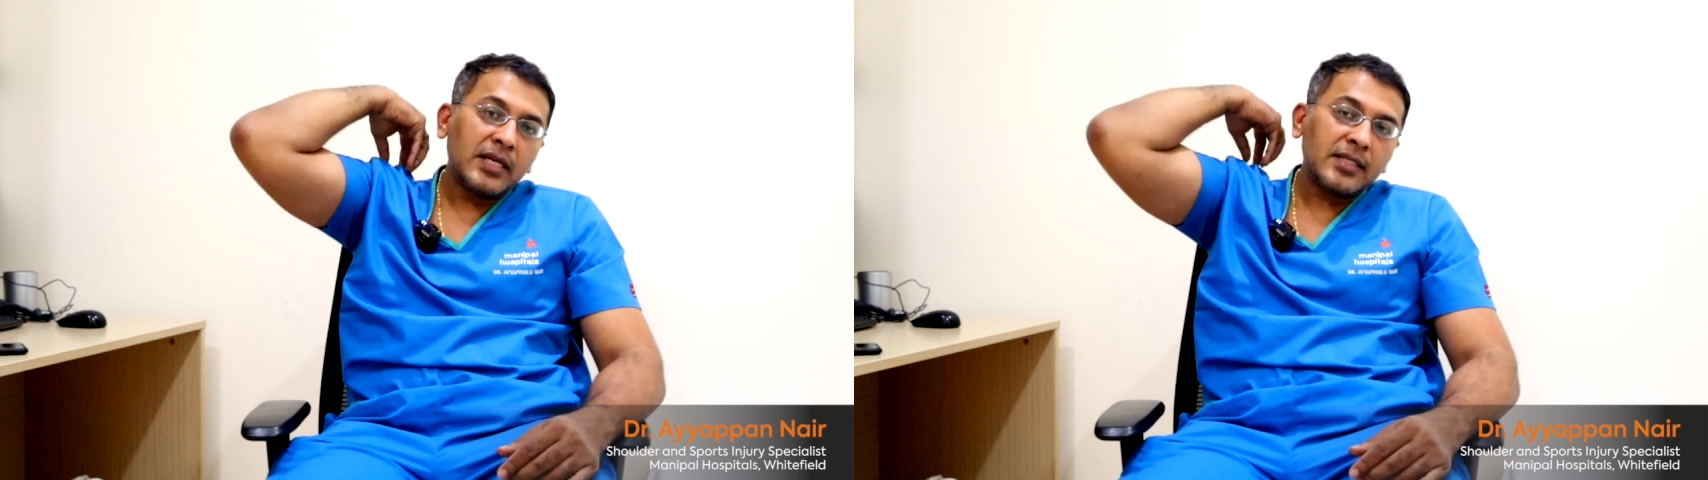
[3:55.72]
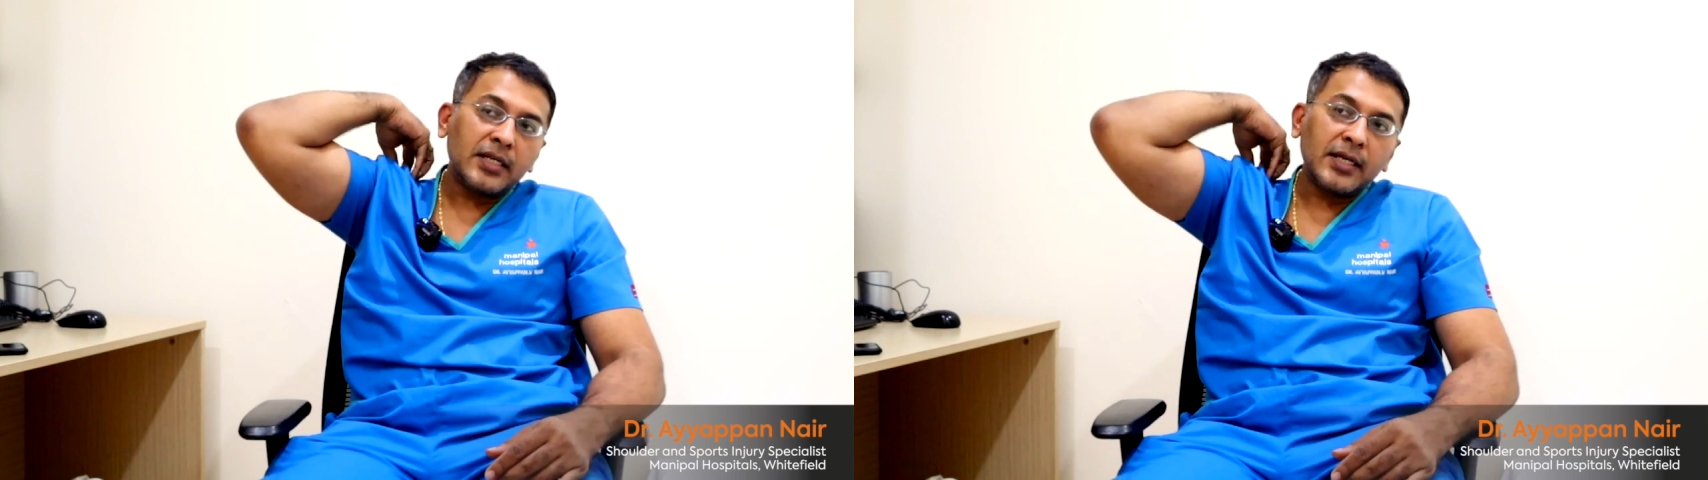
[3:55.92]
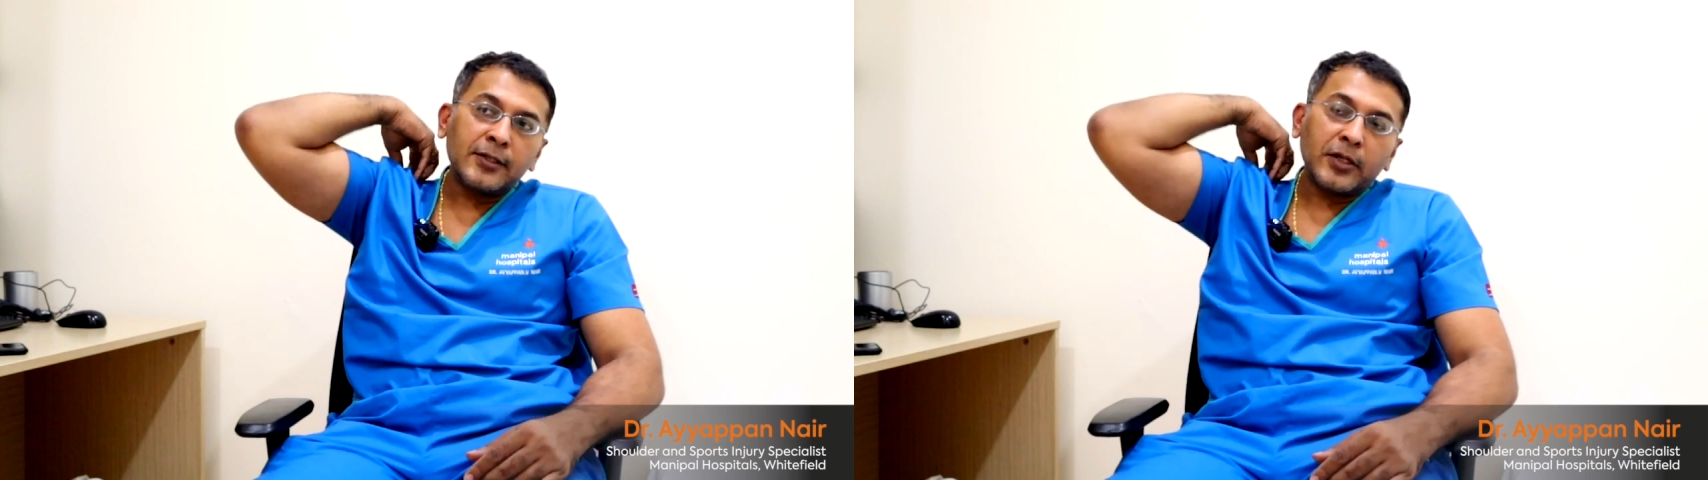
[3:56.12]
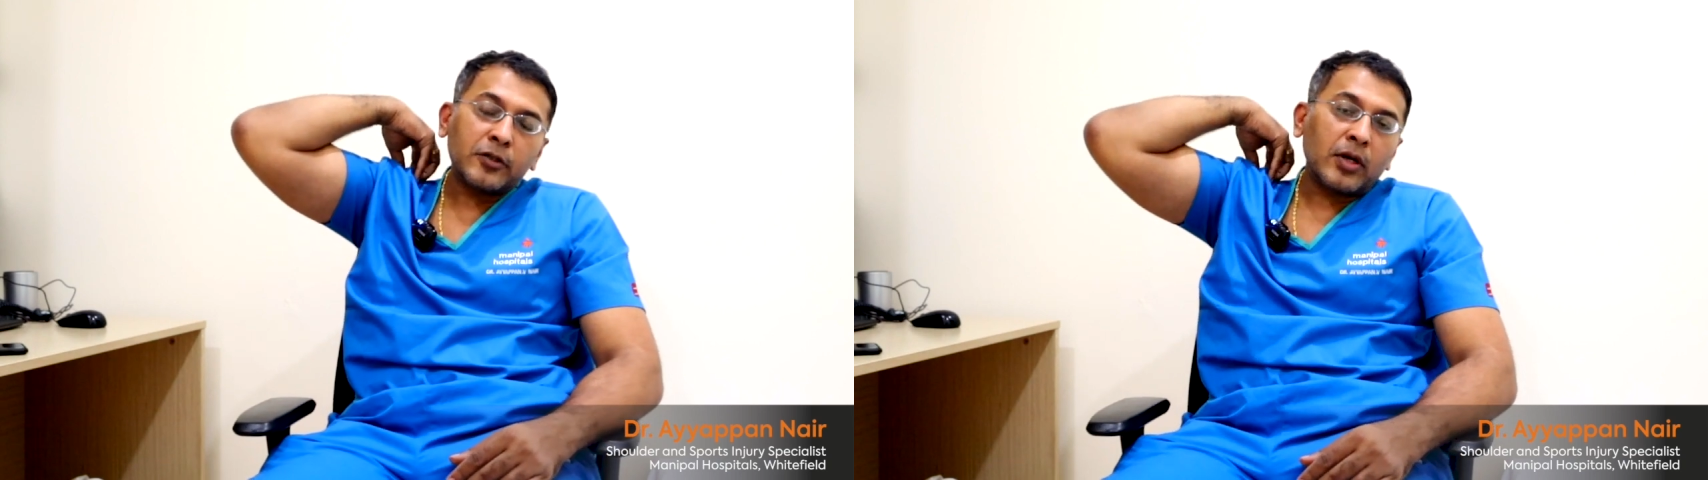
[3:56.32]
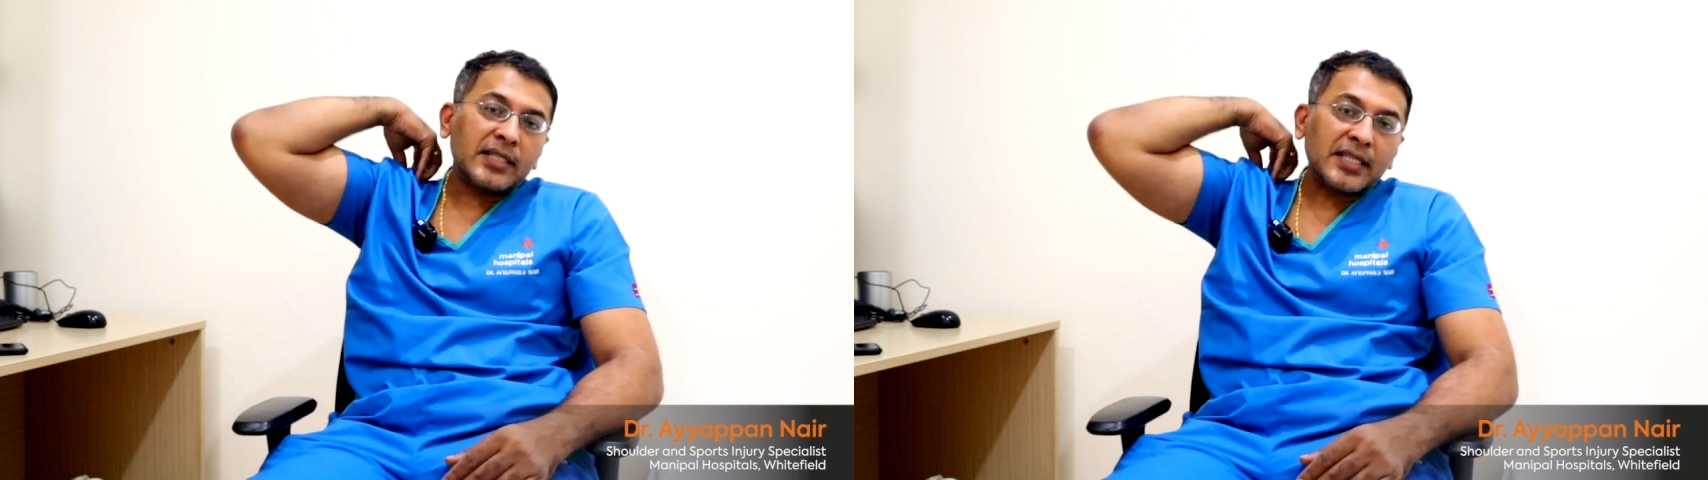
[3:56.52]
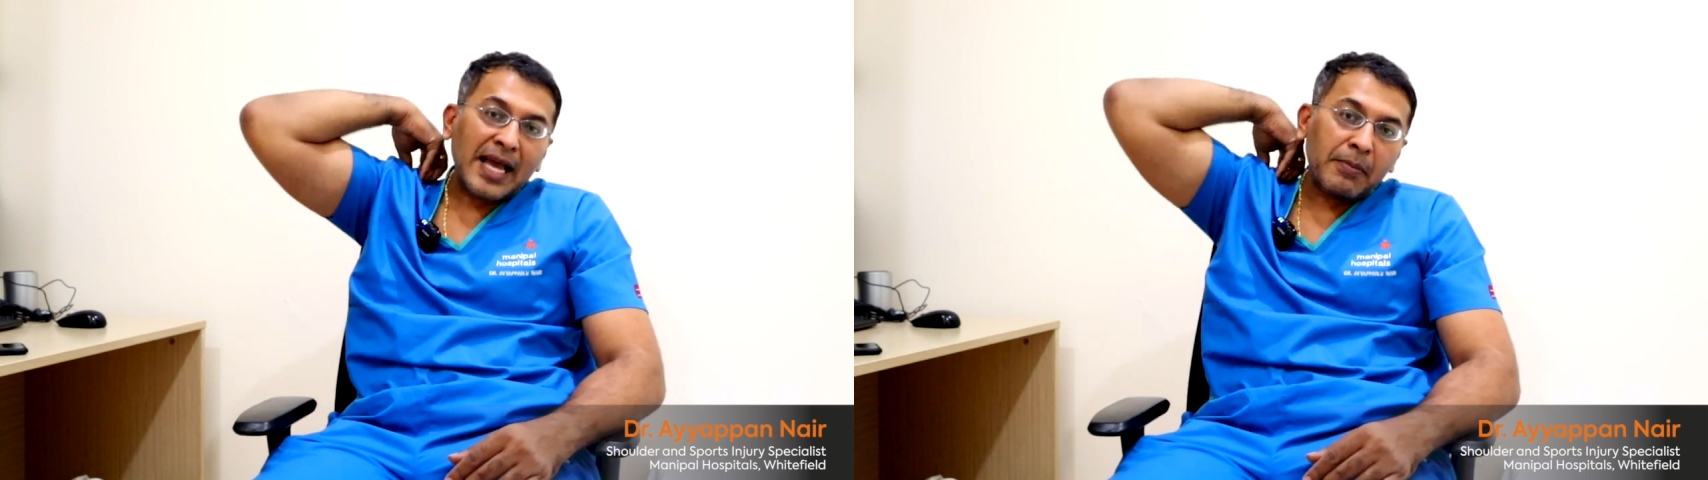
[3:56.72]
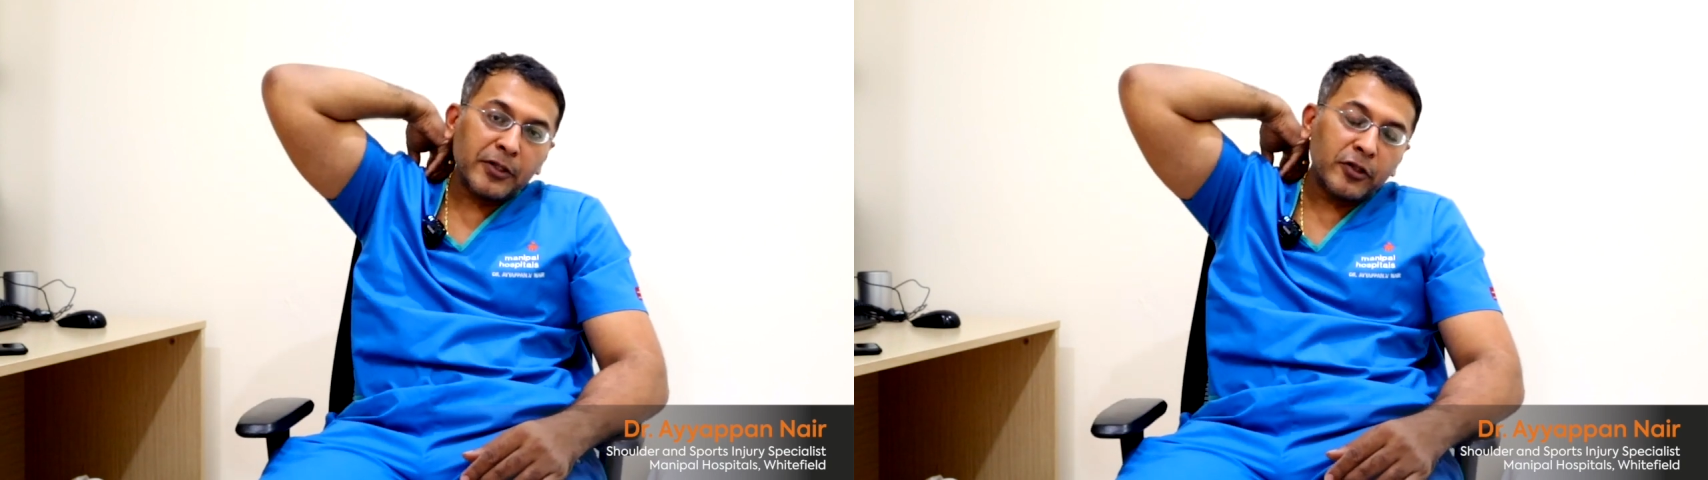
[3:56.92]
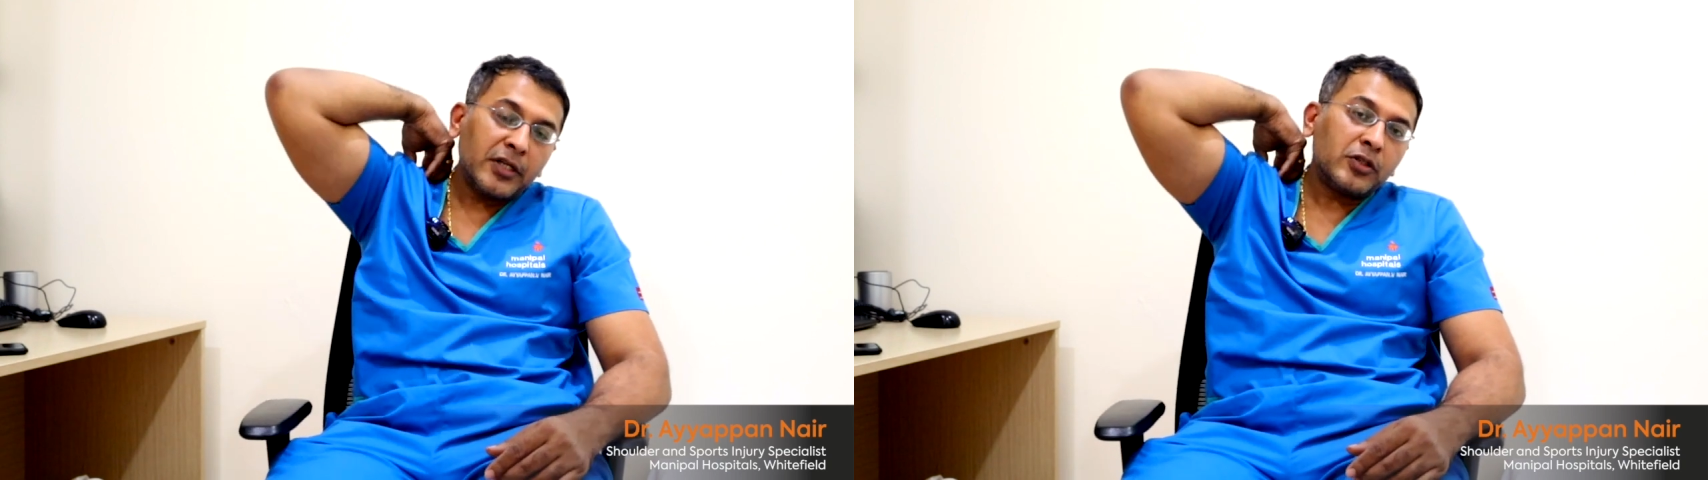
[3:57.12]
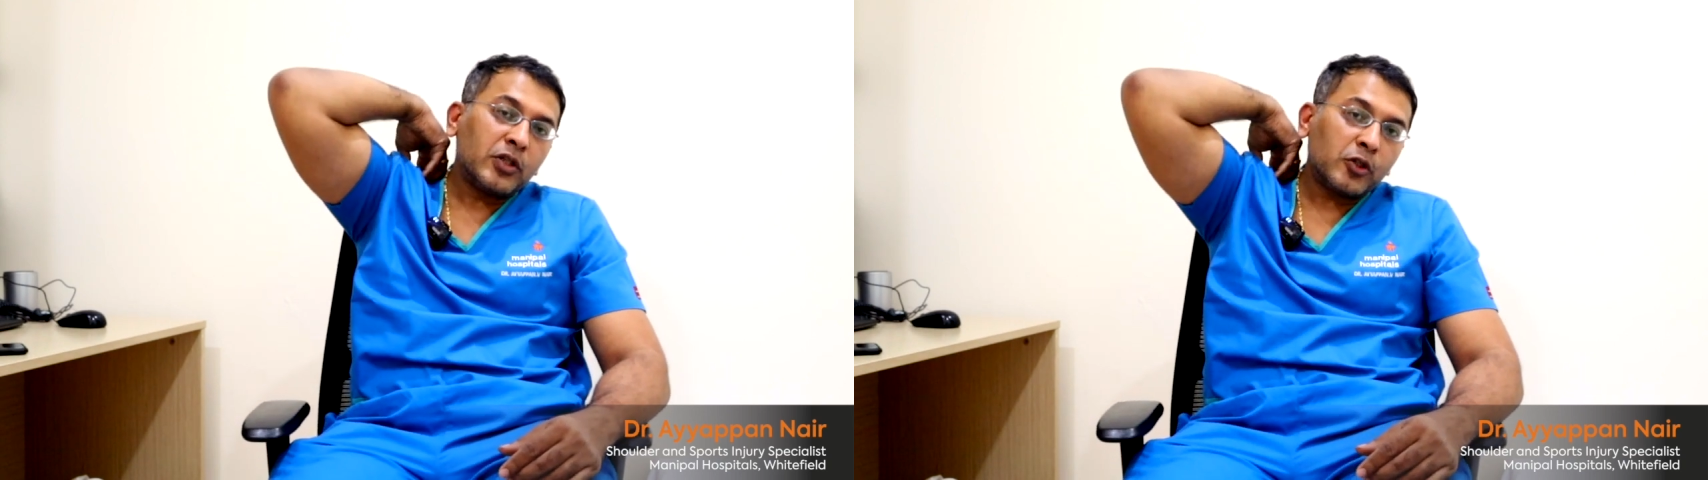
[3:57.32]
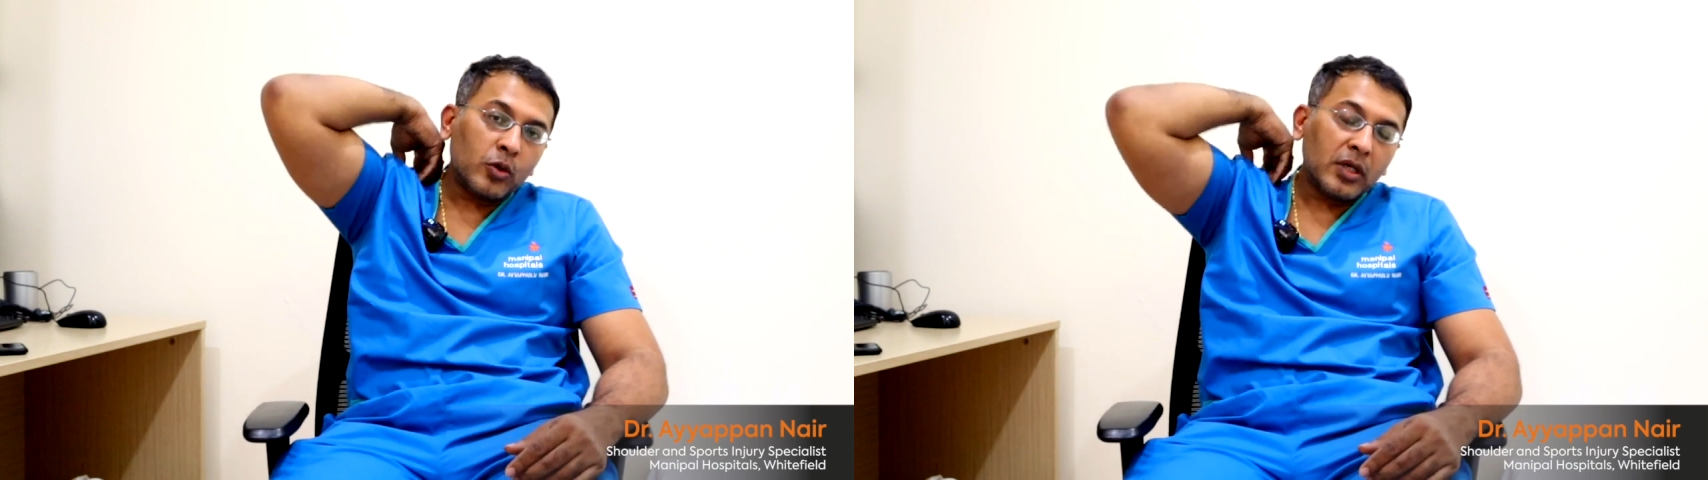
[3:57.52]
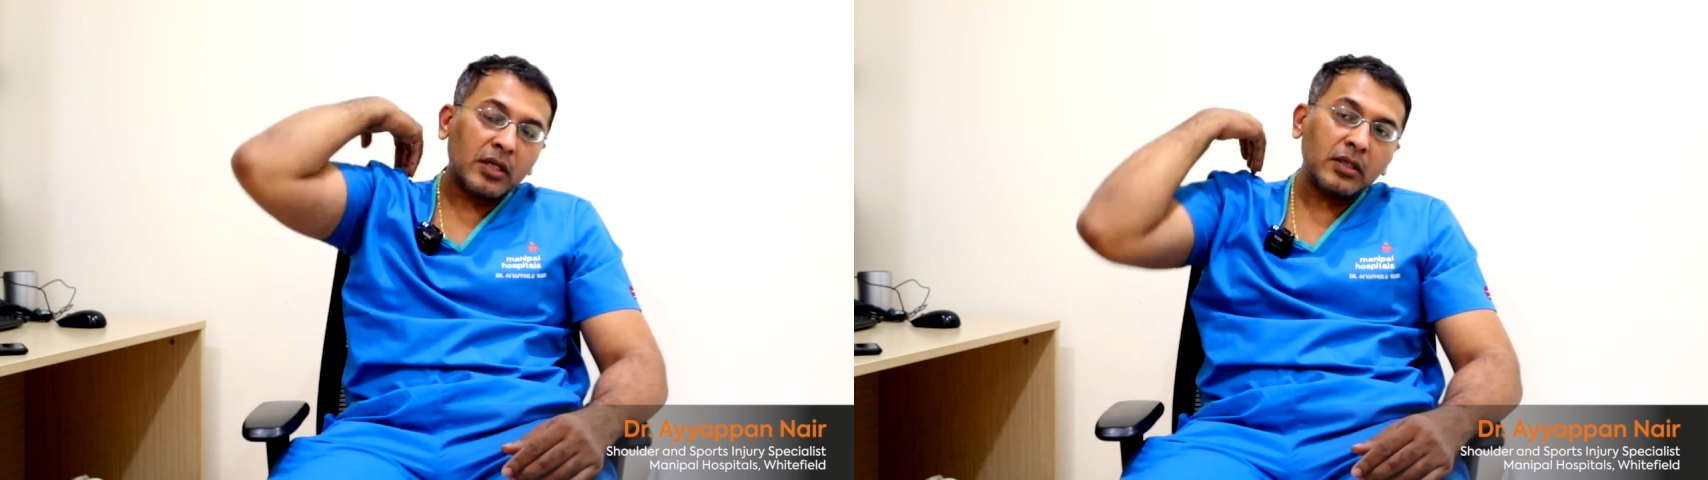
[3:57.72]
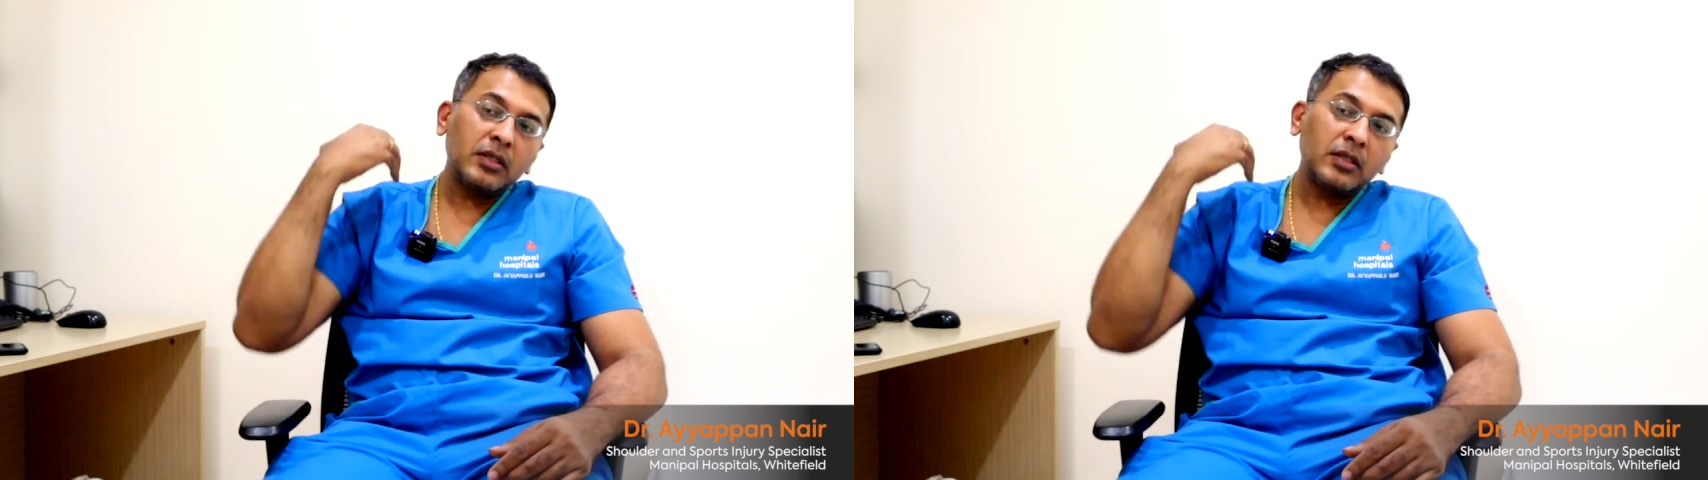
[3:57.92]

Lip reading: certain injuries called as slap injuries in the shoulder.